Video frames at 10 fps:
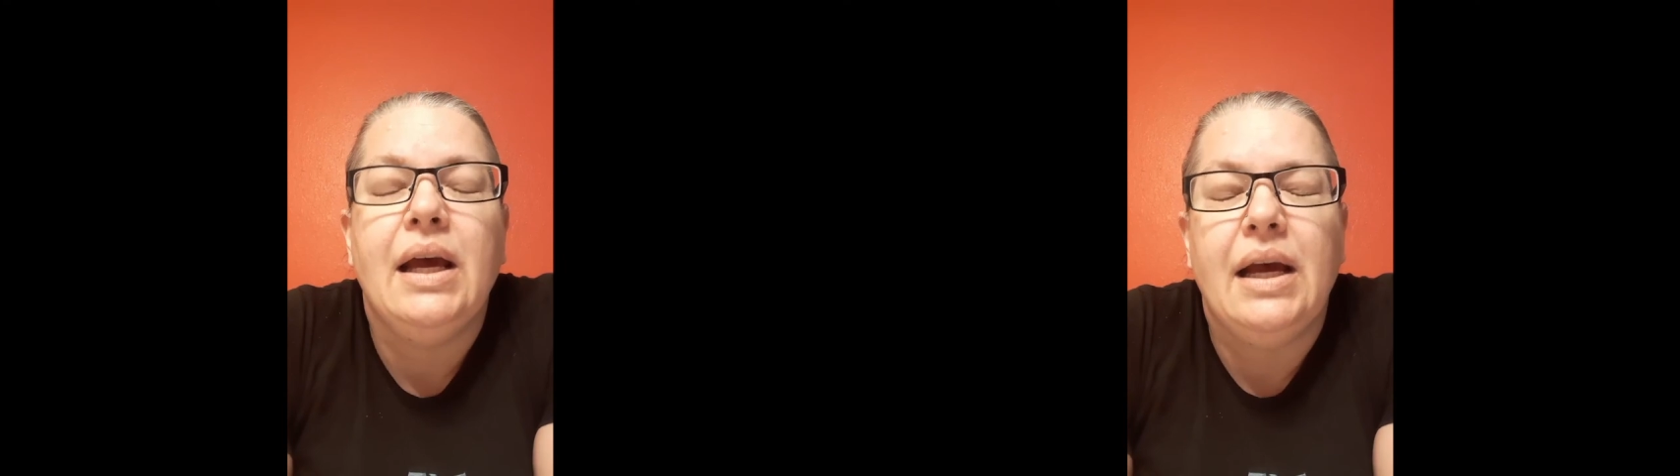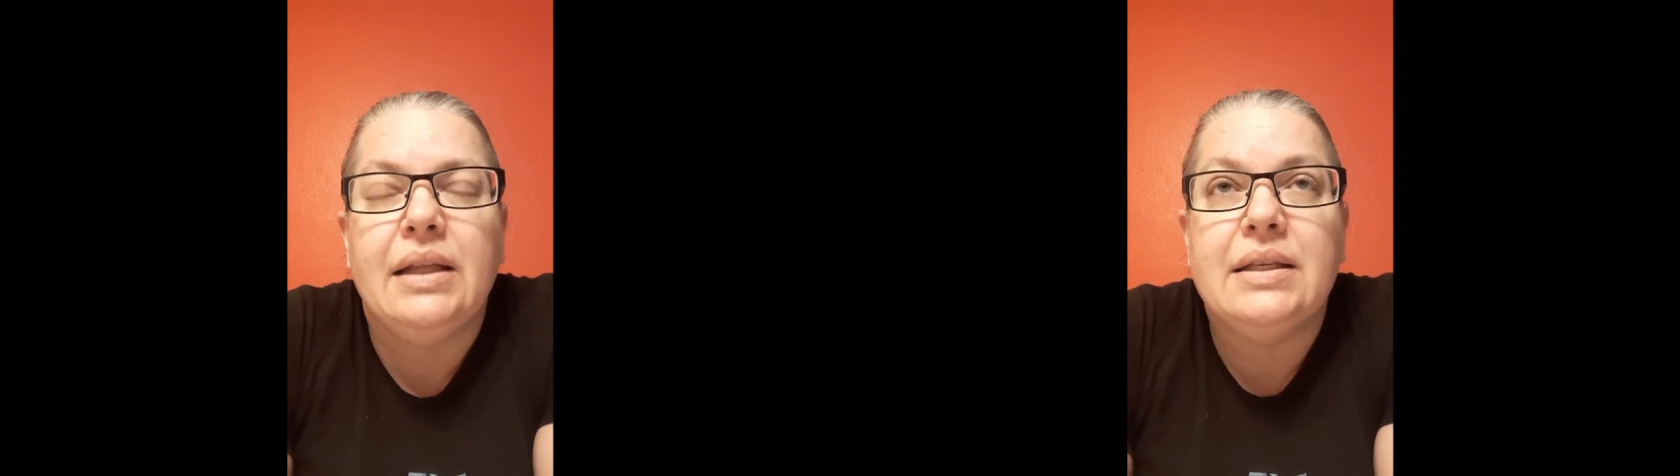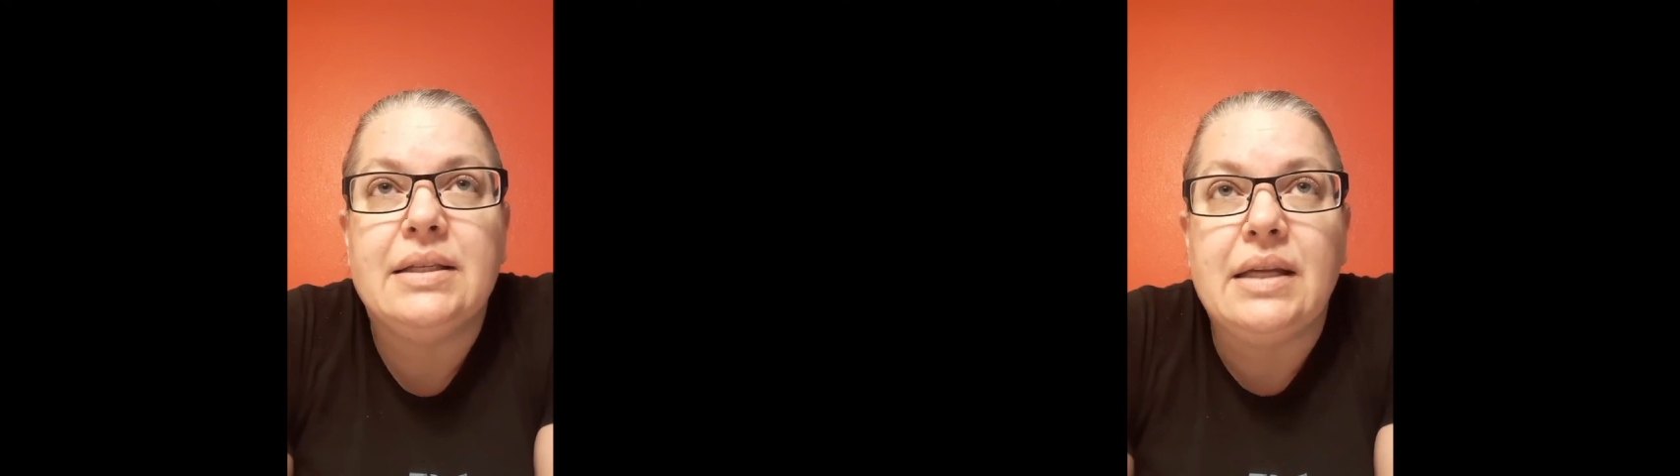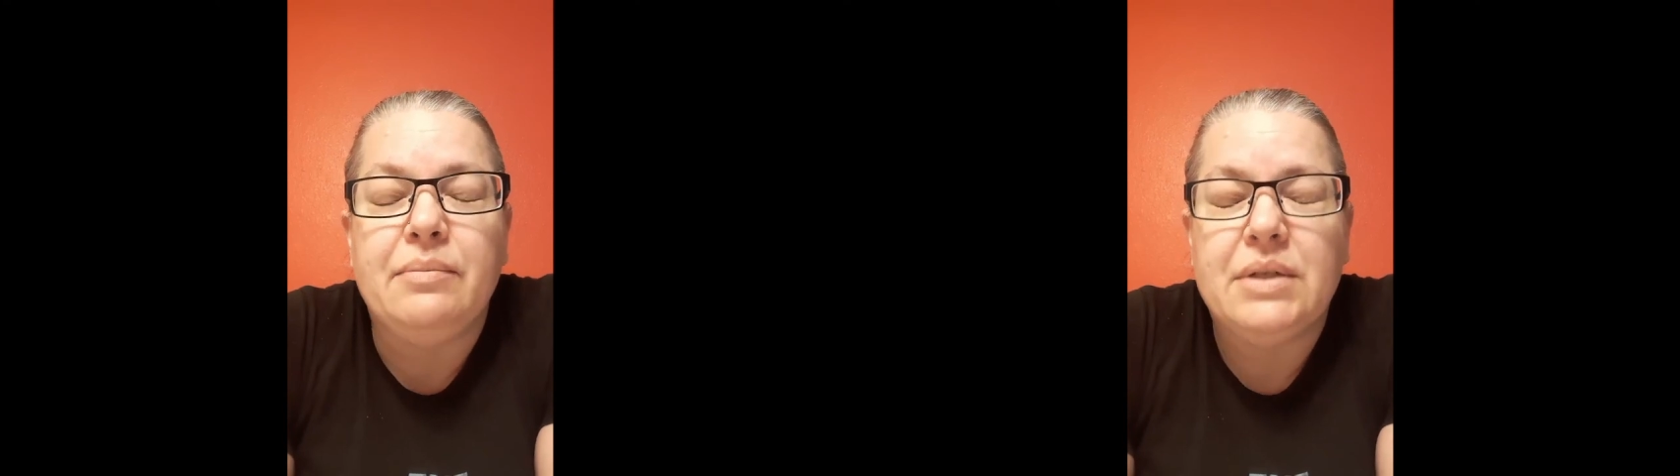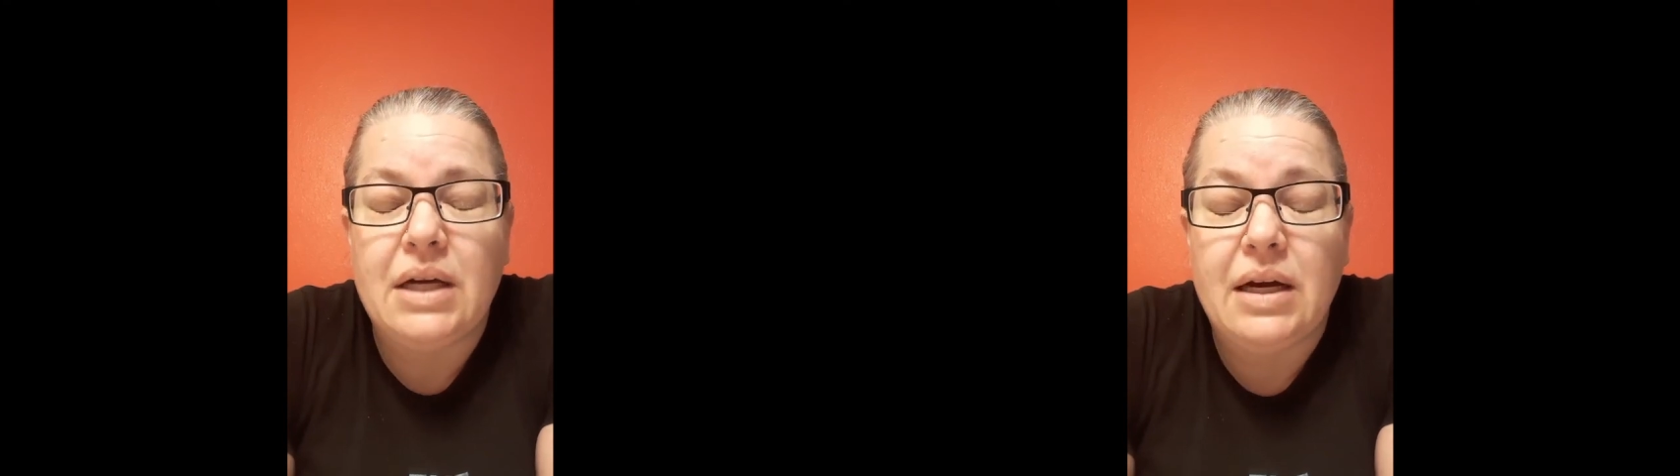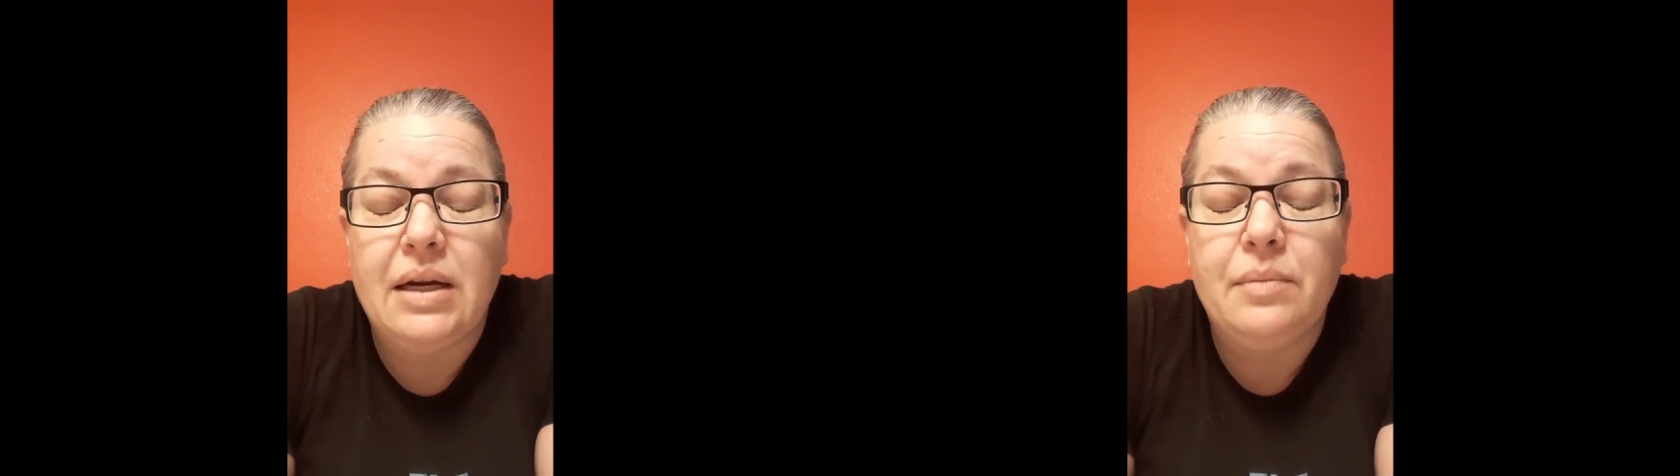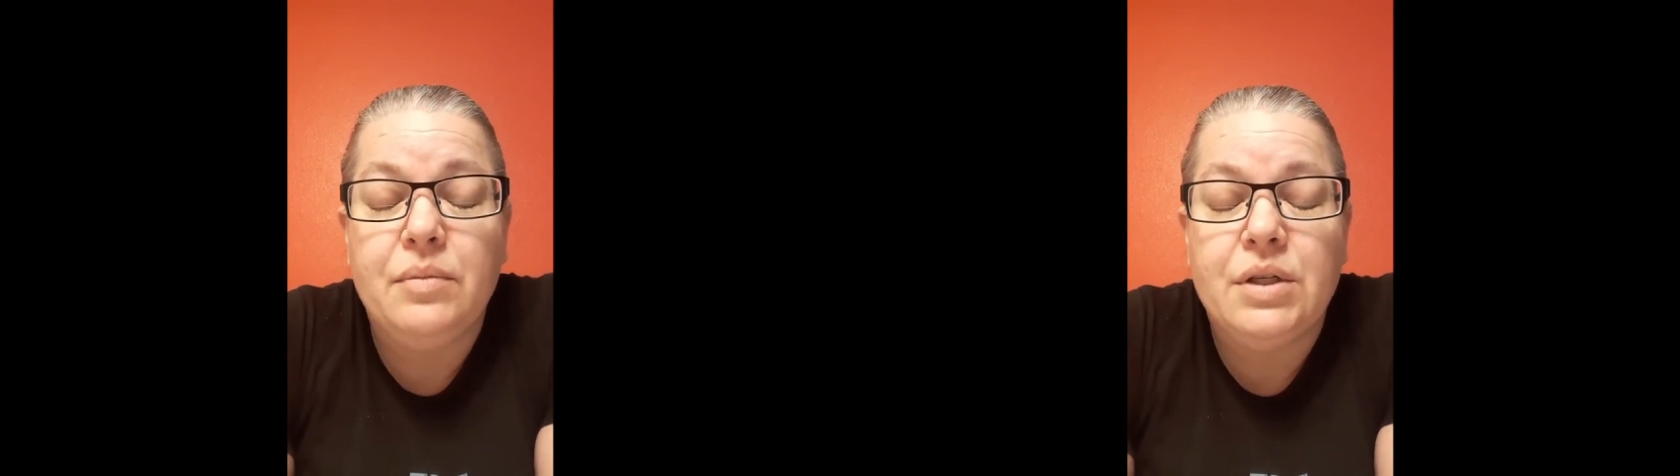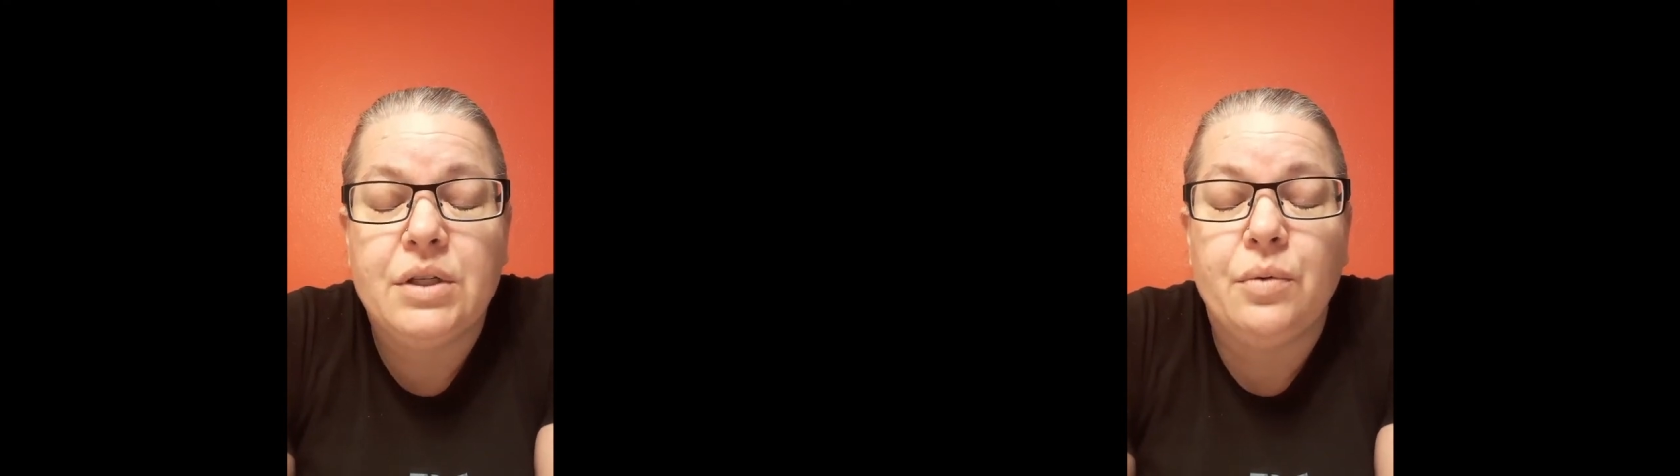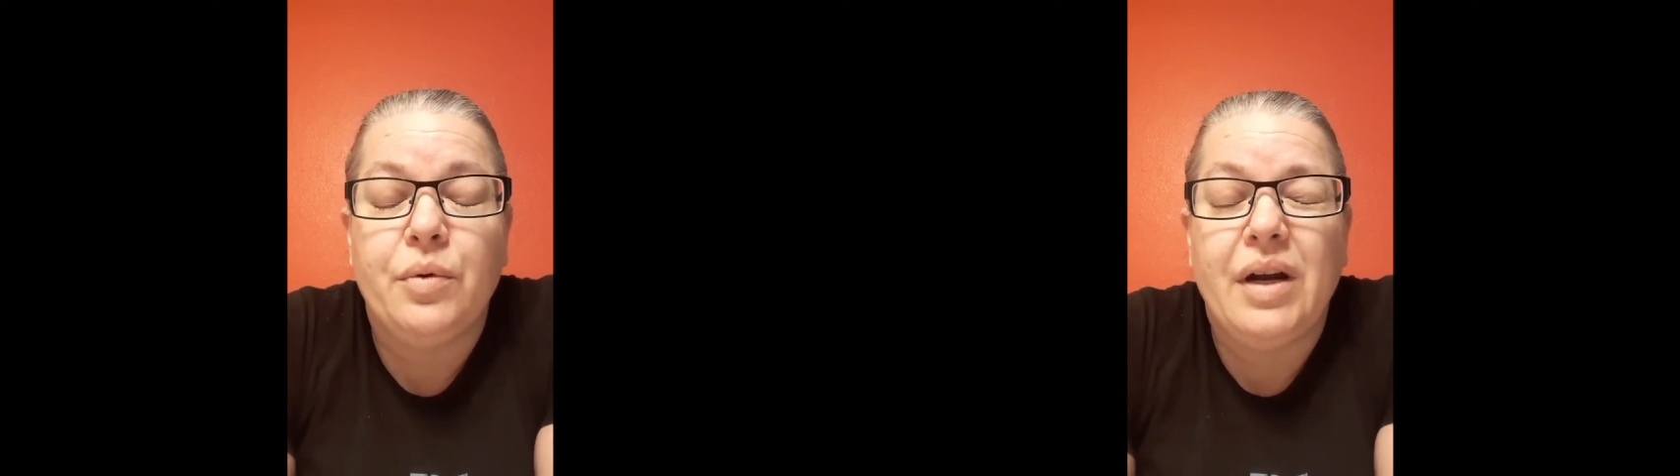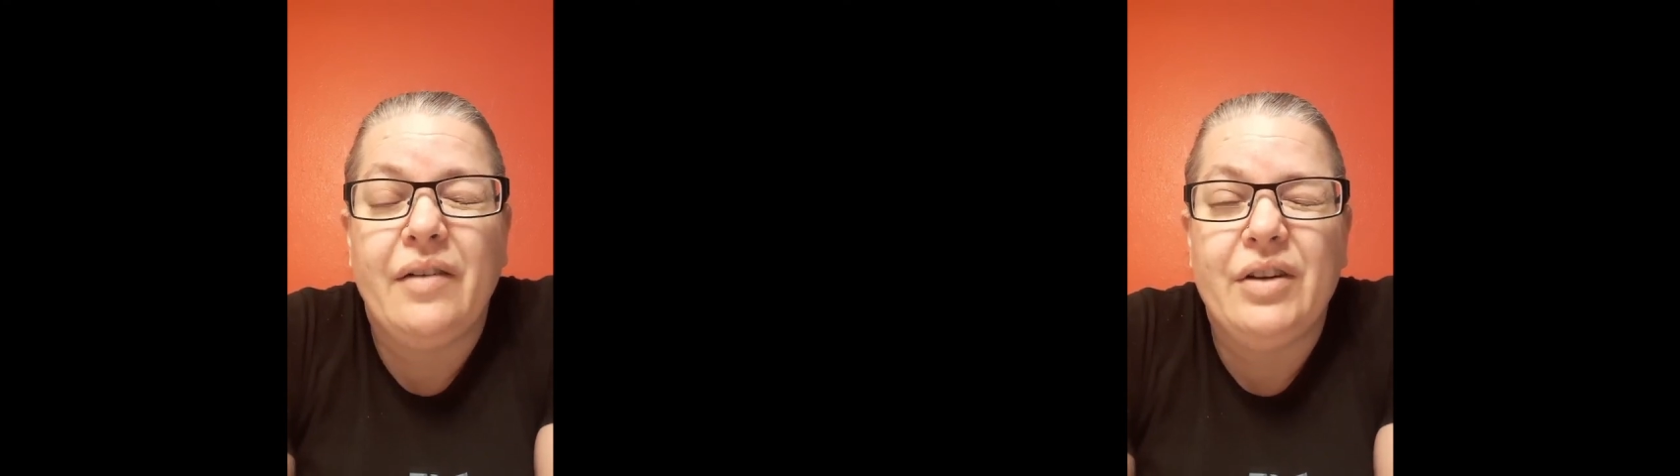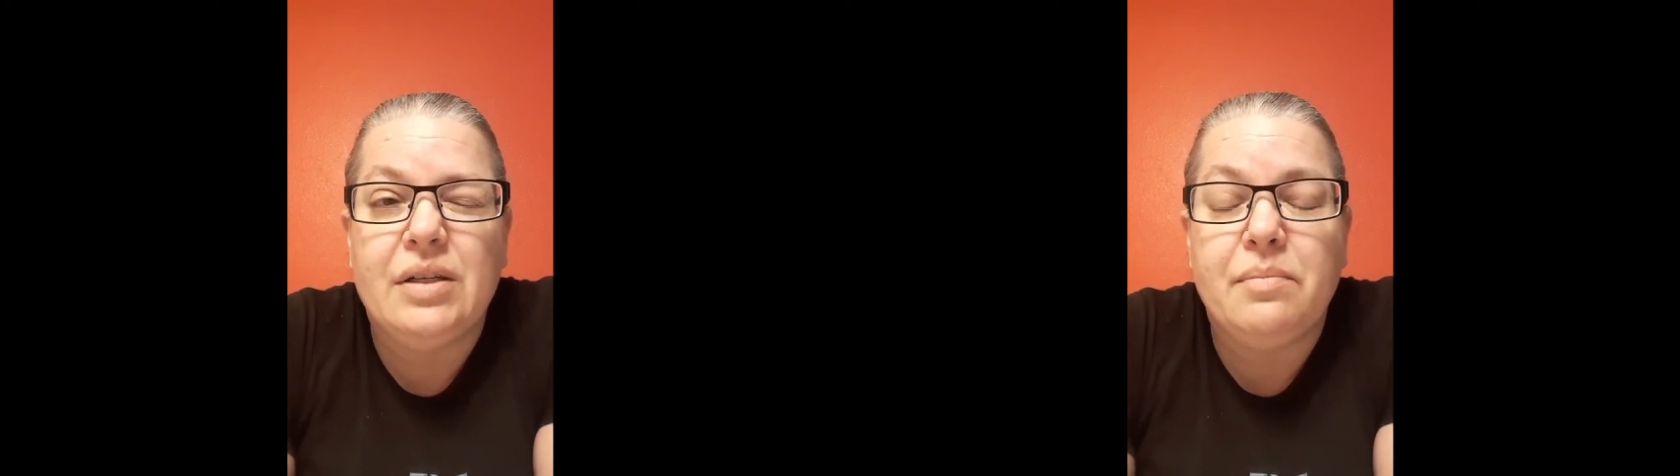at the same time, so we're having